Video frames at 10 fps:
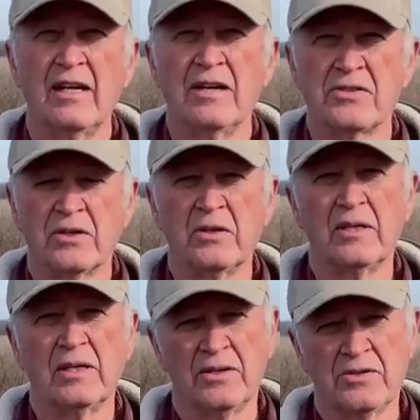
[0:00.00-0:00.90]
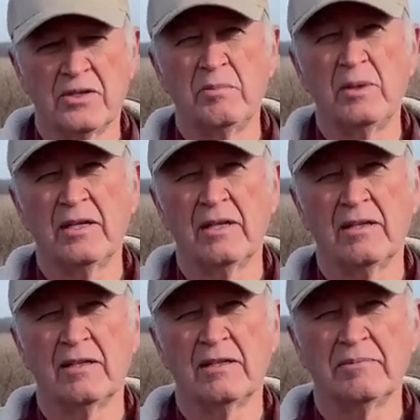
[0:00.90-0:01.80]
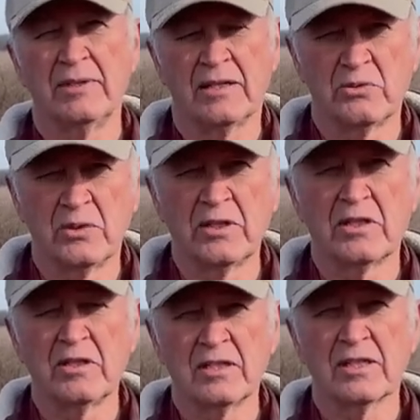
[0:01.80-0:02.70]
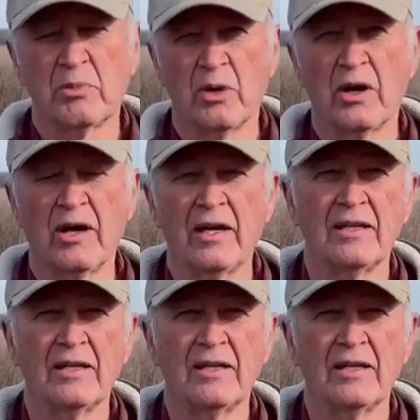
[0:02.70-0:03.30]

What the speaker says: So it should be a really good looking prairie,